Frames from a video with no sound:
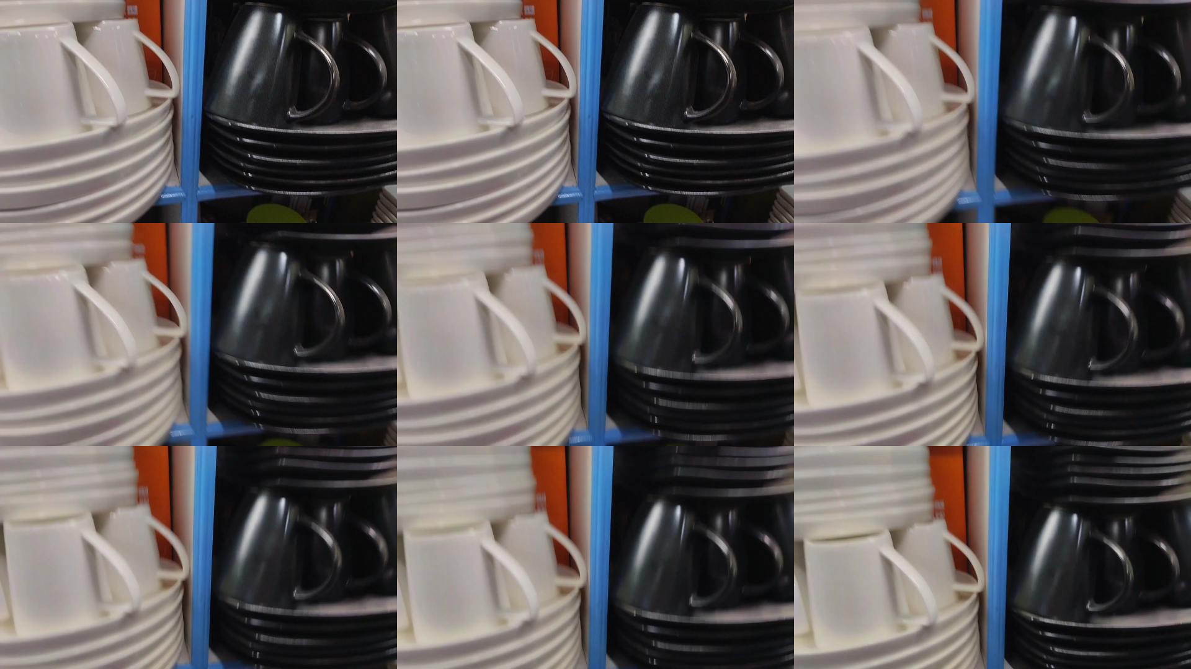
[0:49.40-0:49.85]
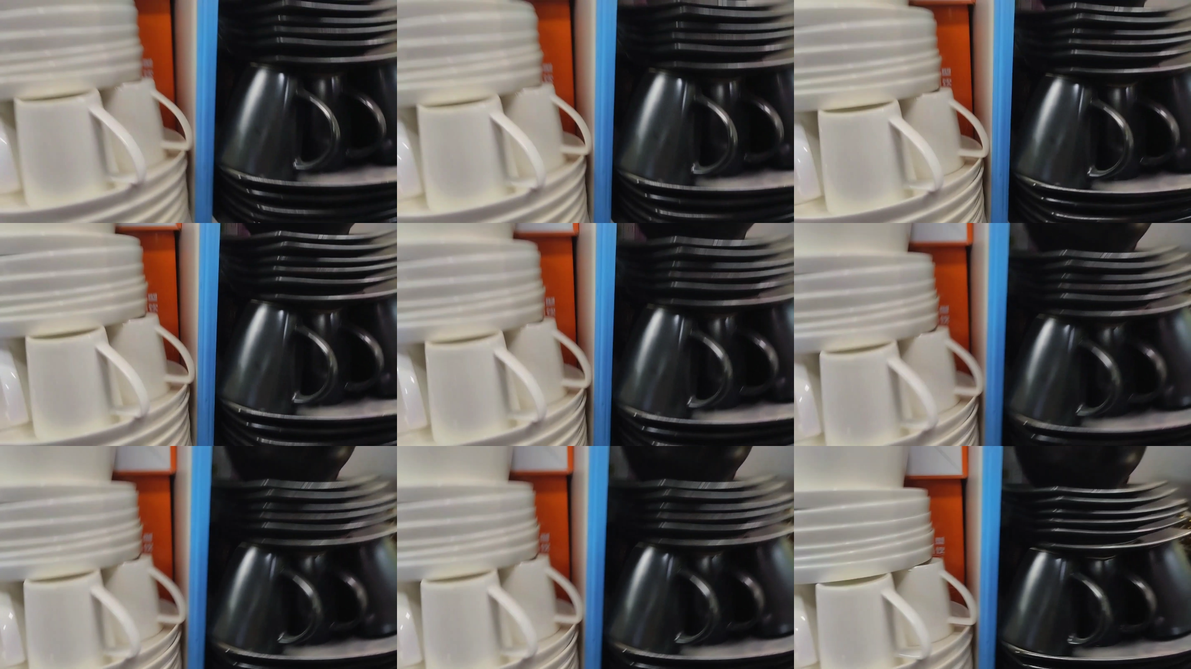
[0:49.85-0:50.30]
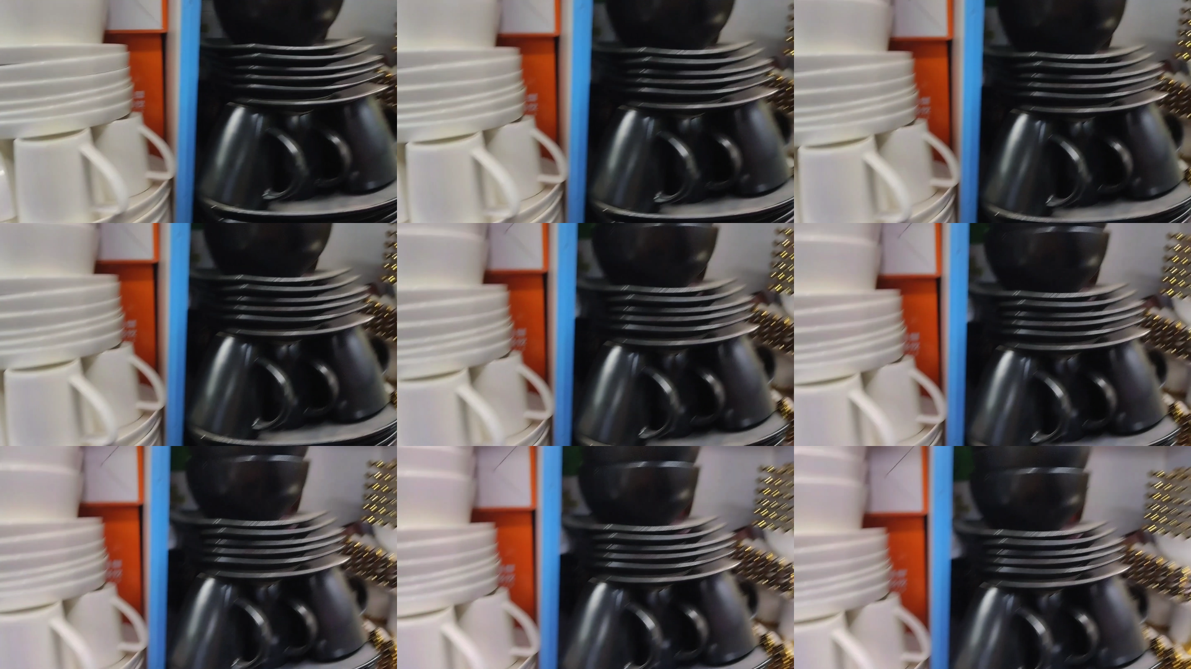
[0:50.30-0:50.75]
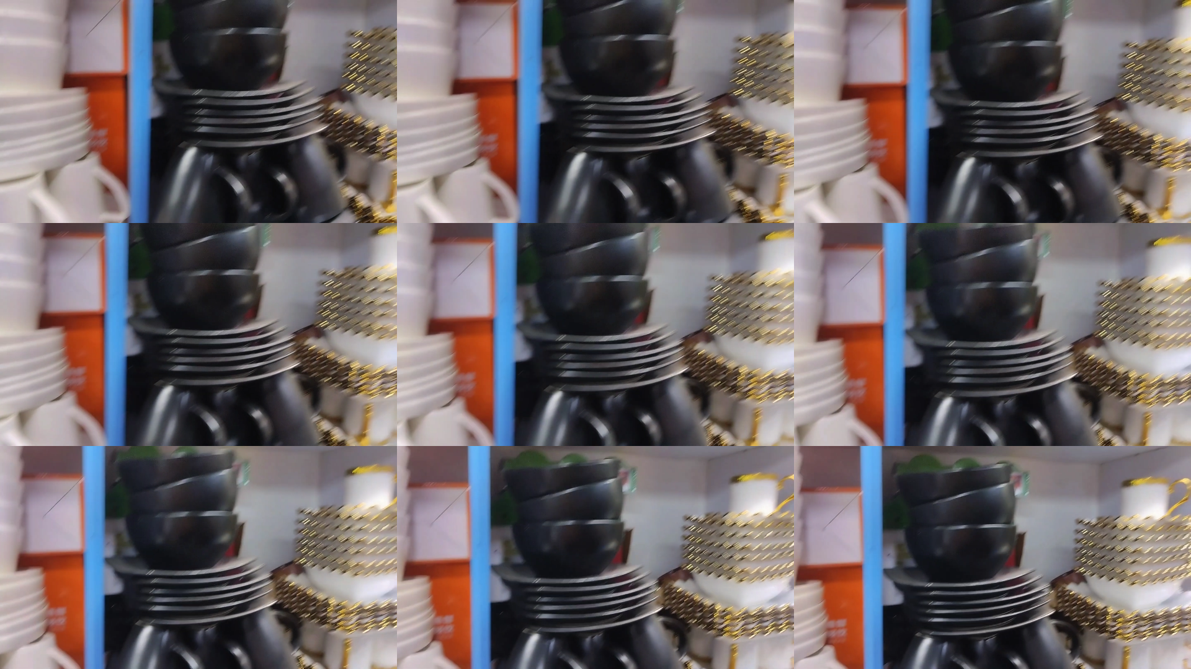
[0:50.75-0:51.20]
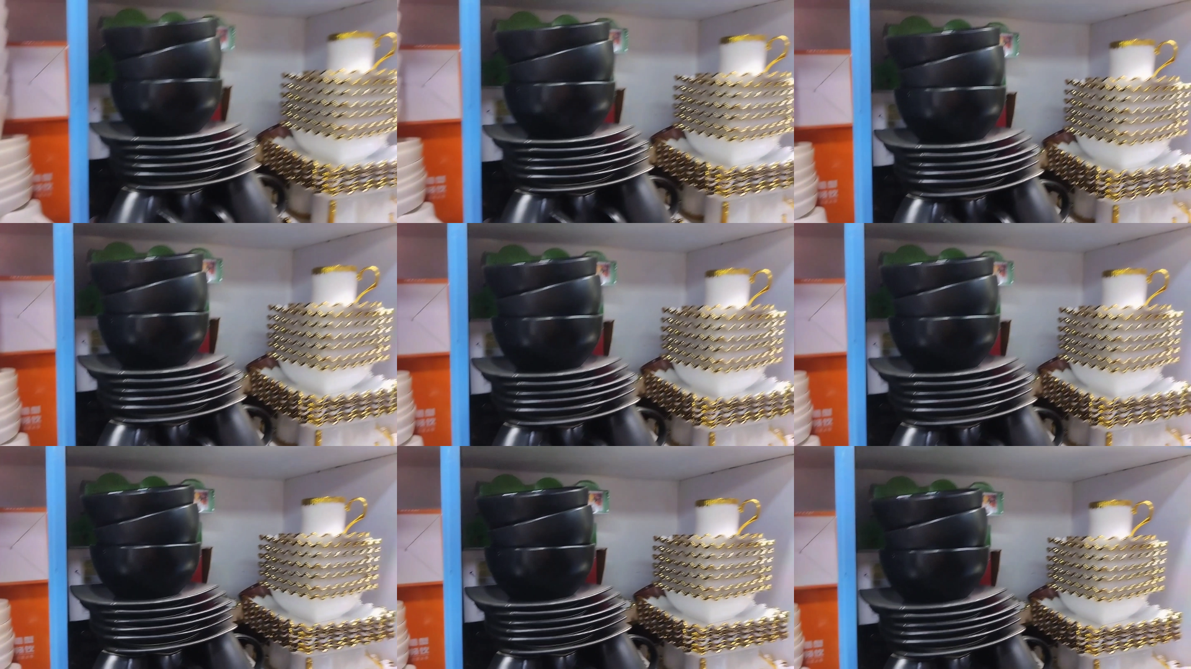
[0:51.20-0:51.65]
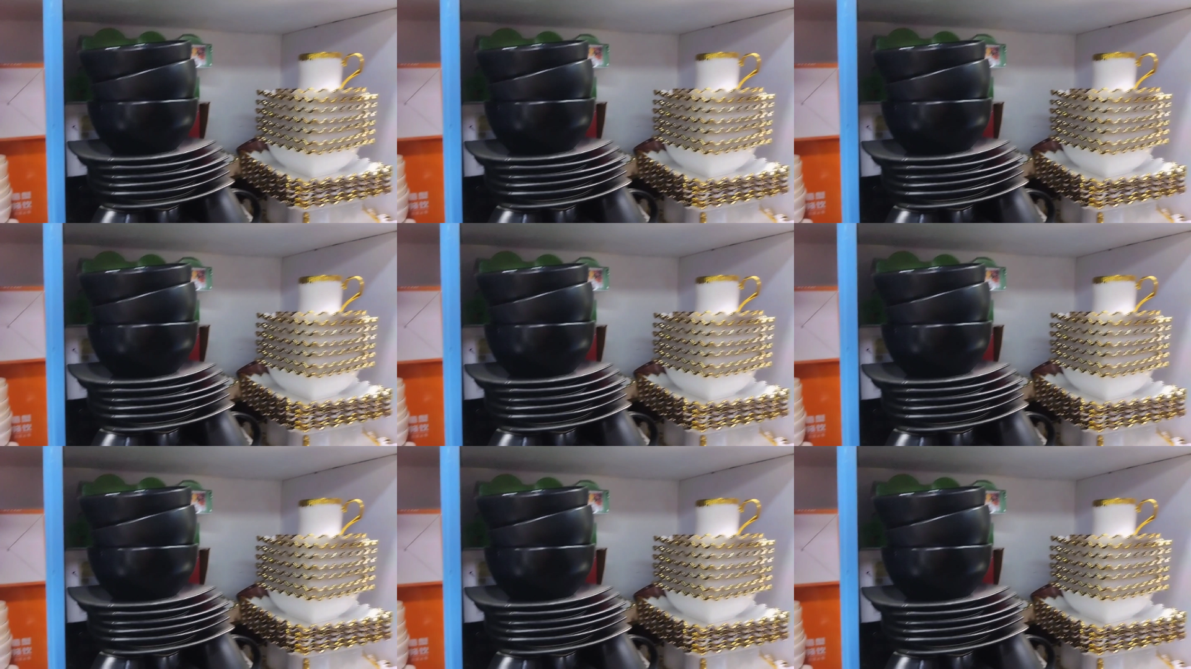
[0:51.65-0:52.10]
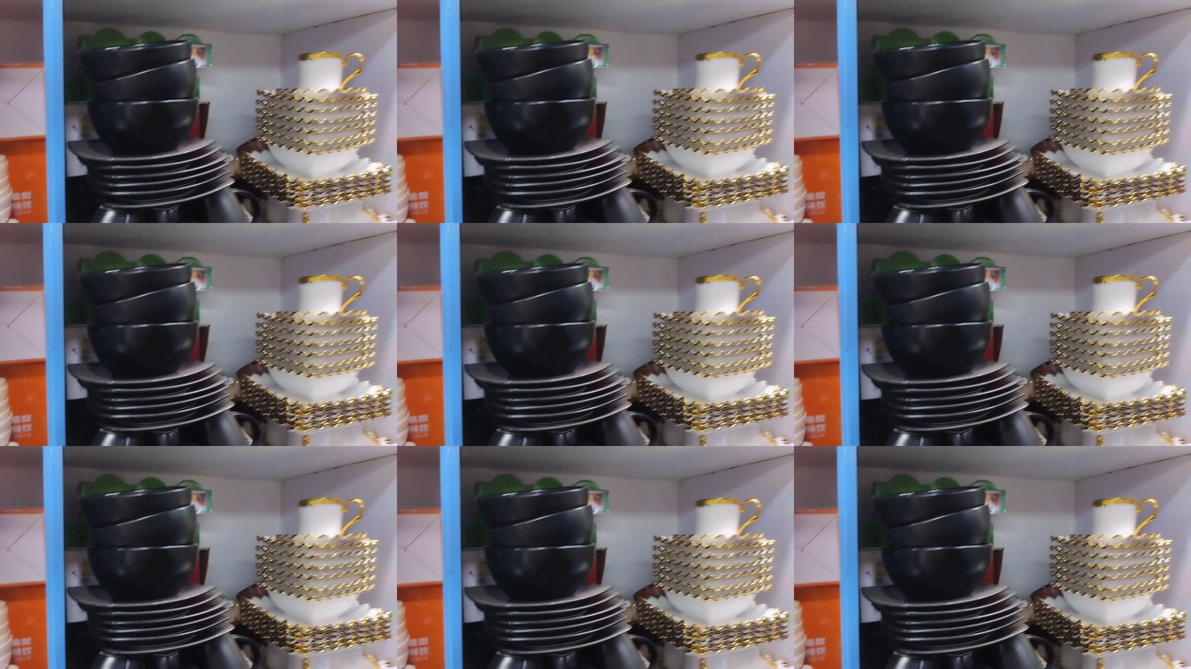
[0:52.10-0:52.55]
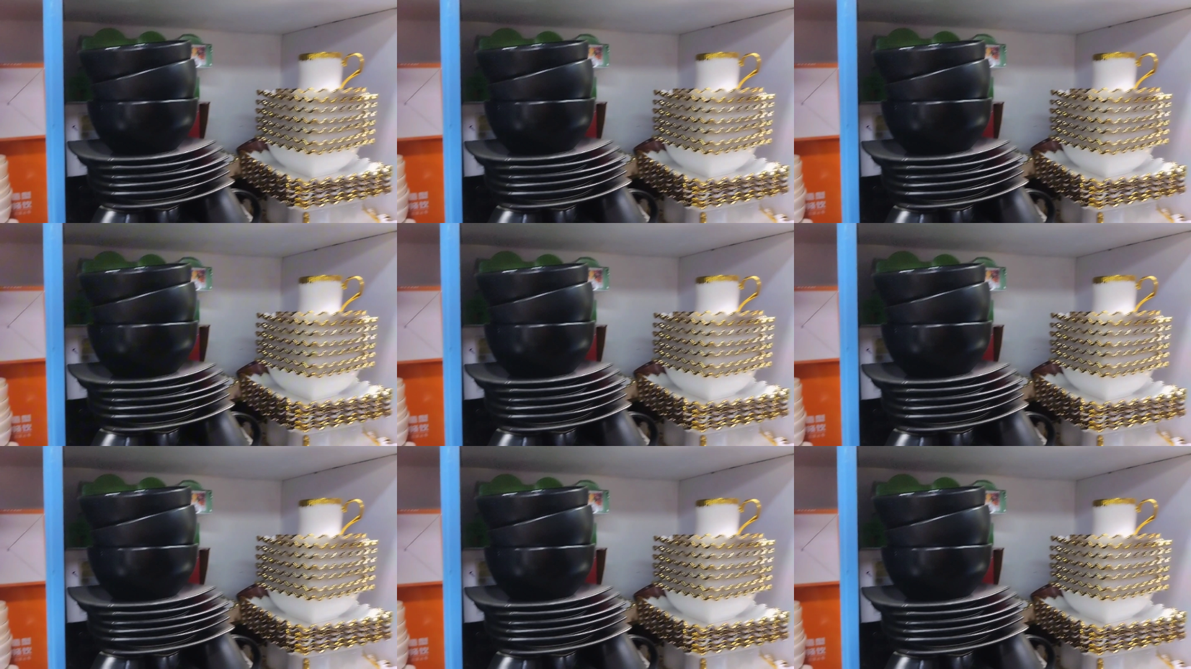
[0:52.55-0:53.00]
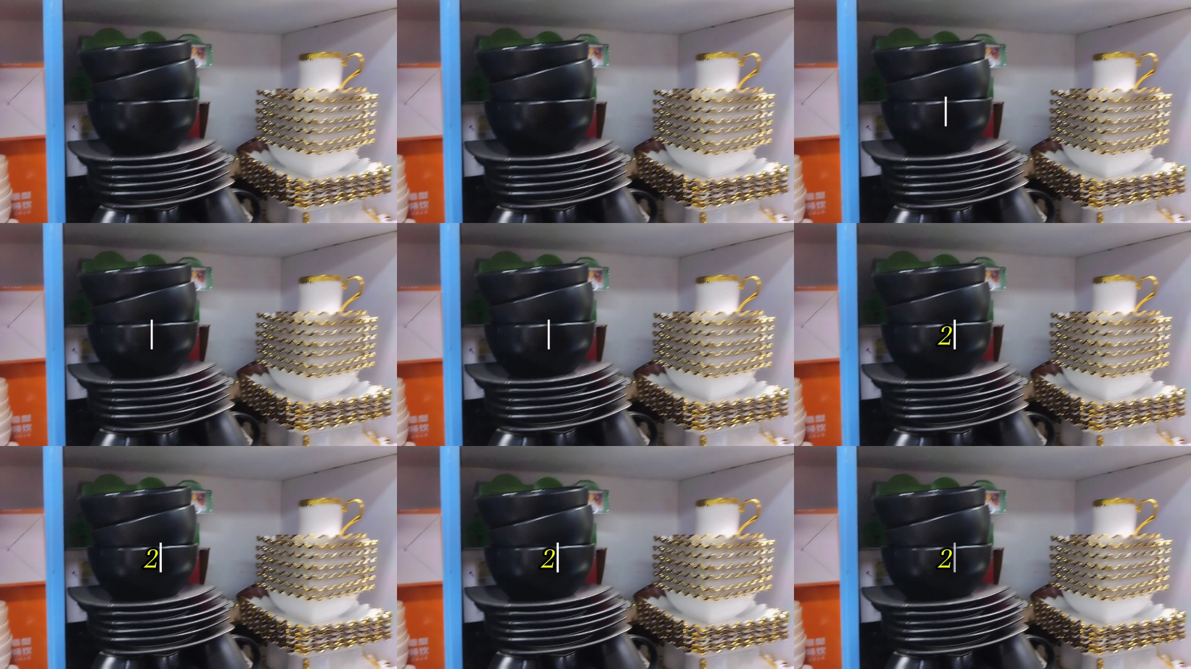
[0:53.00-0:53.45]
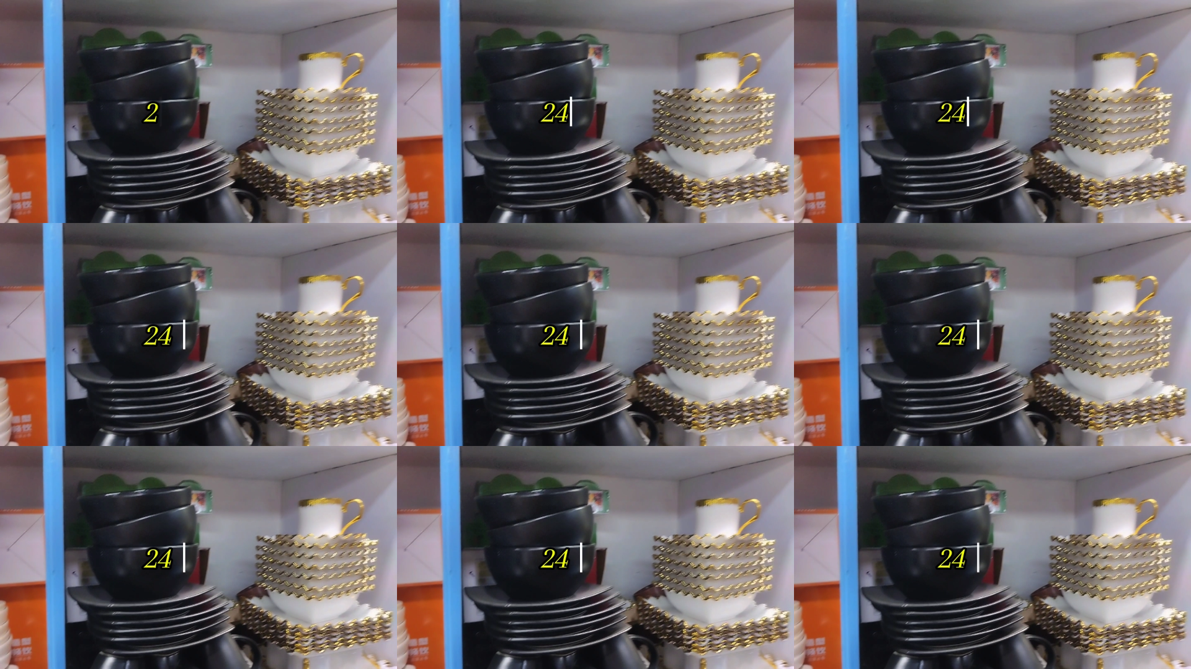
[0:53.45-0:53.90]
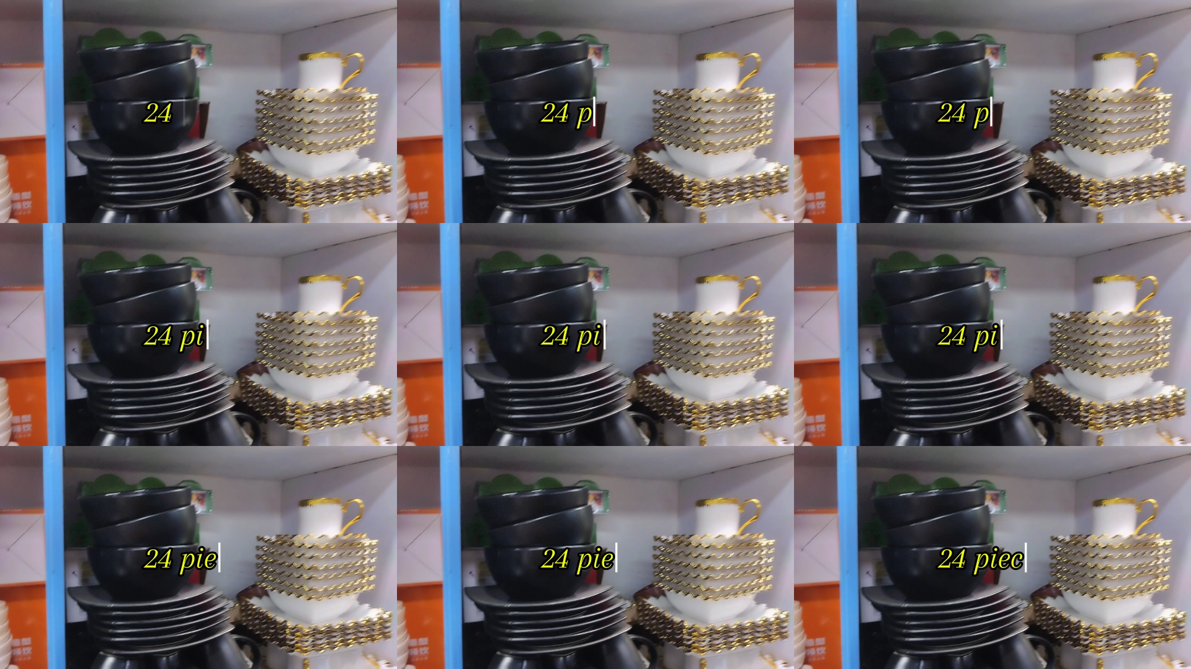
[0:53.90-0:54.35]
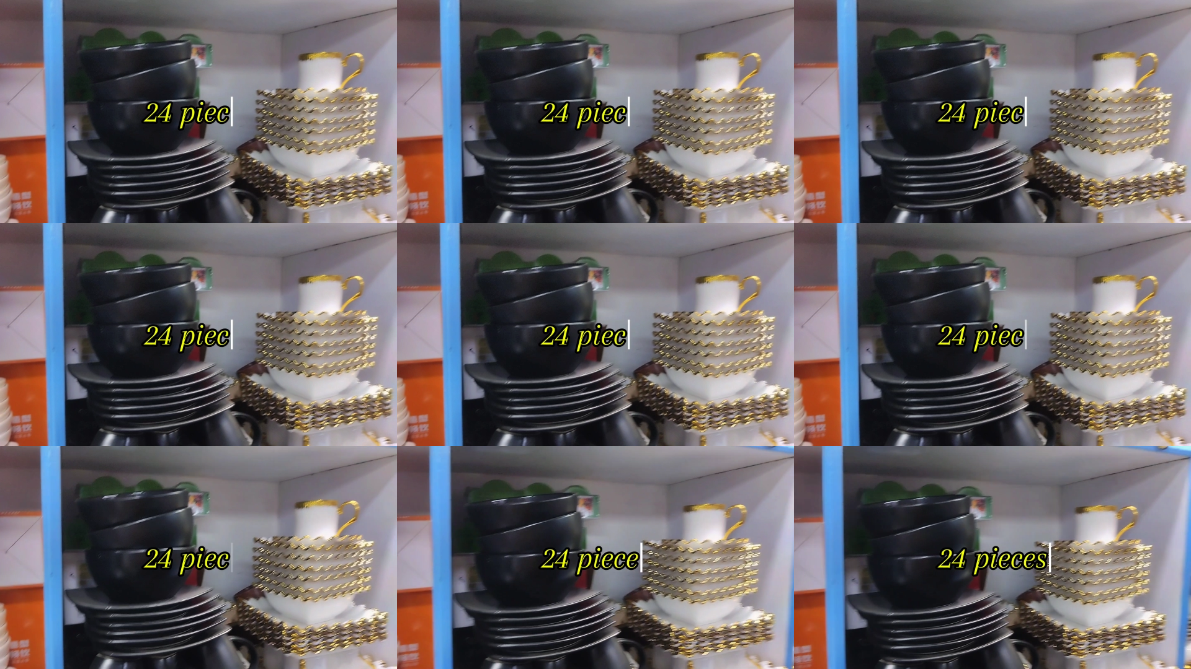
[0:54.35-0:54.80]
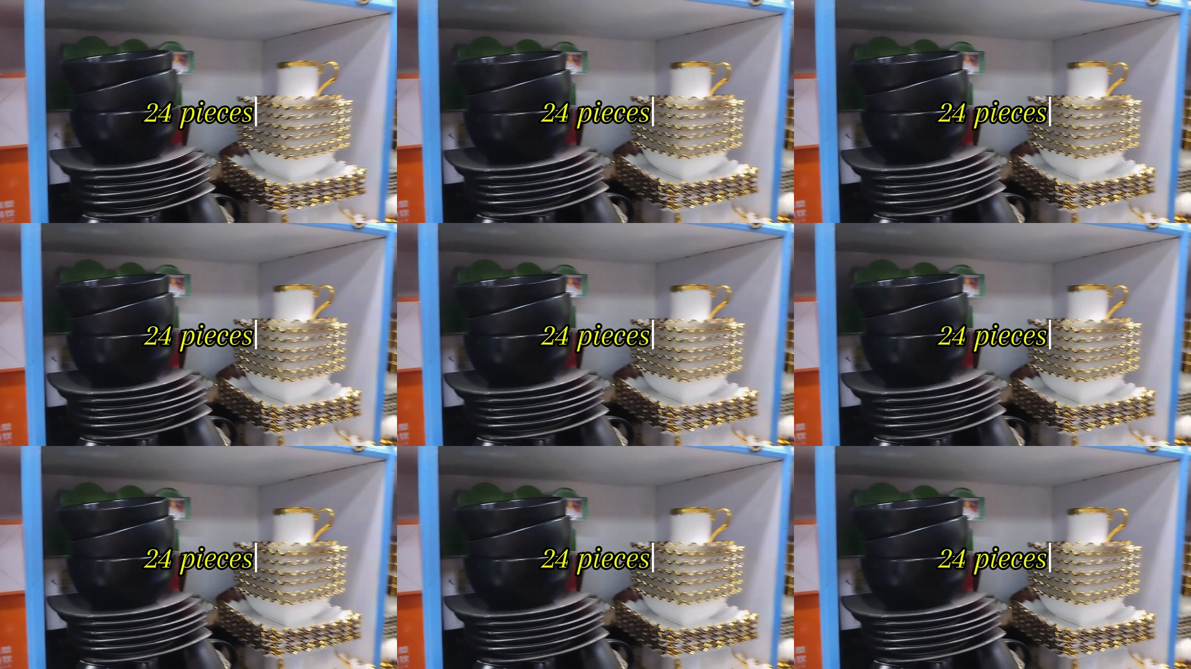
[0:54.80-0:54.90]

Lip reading: Nobody's mouth can be seen.